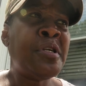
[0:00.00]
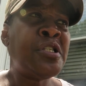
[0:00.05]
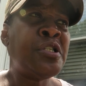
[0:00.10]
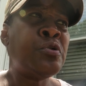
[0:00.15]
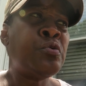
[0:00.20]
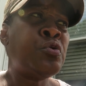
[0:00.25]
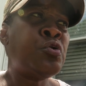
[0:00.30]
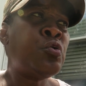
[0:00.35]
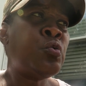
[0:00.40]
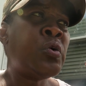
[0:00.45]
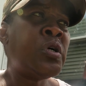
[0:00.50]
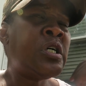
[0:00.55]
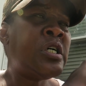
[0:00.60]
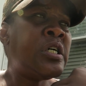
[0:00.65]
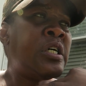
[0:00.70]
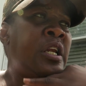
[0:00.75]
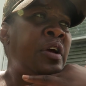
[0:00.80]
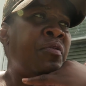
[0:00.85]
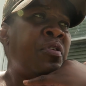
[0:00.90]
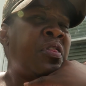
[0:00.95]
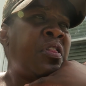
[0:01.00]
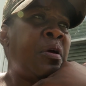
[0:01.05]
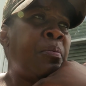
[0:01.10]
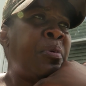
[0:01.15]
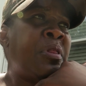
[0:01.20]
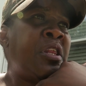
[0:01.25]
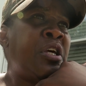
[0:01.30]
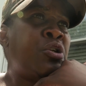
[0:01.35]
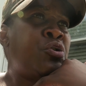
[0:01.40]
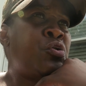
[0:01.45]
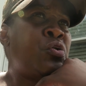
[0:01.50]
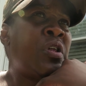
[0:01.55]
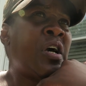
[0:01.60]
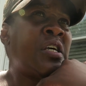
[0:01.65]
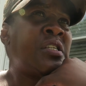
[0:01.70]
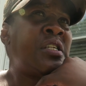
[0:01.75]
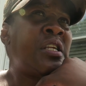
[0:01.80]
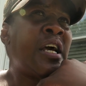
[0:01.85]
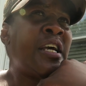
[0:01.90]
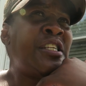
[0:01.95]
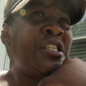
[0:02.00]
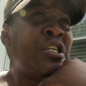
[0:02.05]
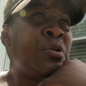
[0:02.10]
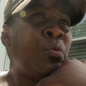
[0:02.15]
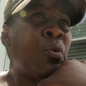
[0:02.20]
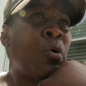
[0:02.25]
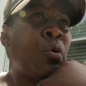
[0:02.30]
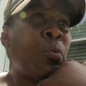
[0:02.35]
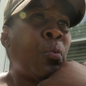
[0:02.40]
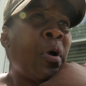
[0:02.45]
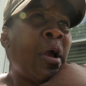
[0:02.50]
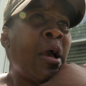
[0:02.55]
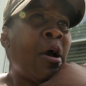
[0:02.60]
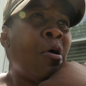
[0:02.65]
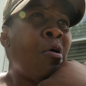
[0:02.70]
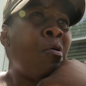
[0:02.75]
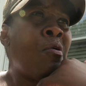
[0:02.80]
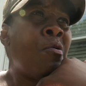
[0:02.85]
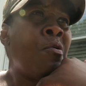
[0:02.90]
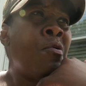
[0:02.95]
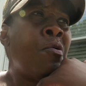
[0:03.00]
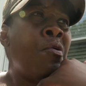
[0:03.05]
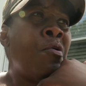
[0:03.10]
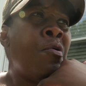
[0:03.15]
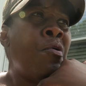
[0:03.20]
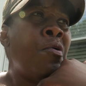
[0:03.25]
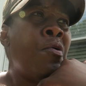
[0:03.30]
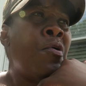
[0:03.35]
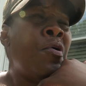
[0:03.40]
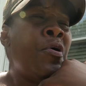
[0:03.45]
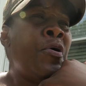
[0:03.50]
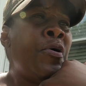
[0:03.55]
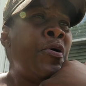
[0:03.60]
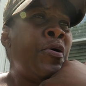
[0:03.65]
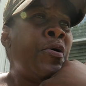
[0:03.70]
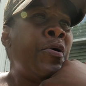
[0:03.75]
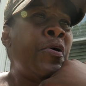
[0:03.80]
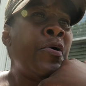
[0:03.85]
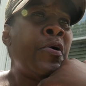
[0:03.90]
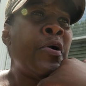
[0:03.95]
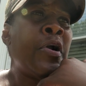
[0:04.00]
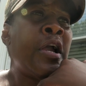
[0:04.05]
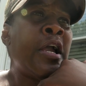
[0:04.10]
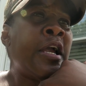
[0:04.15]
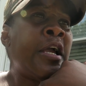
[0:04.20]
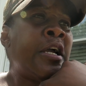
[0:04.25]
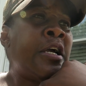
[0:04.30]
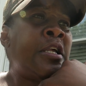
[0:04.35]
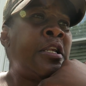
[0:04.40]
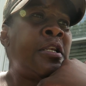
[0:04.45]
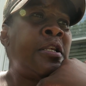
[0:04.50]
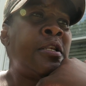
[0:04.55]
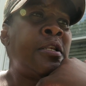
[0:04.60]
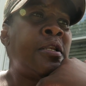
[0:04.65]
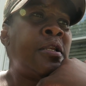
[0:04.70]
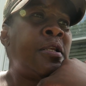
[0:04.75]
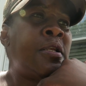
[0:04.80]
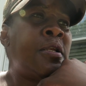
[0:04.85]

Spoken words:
business was doing good and everything. But then 2019 rolled around, and